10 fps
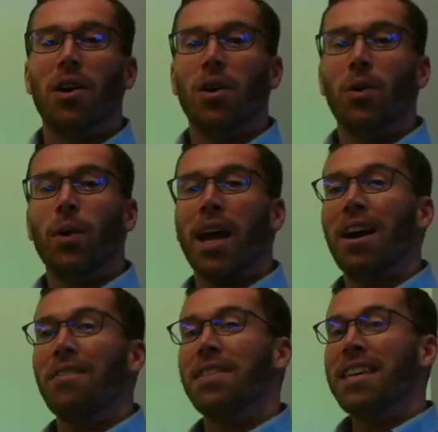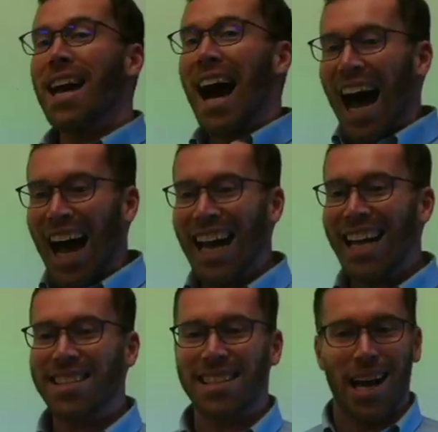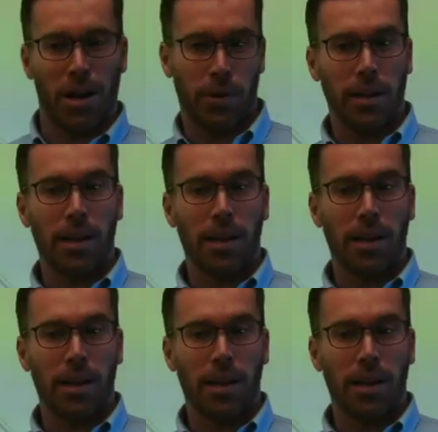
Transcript: we have the I sound.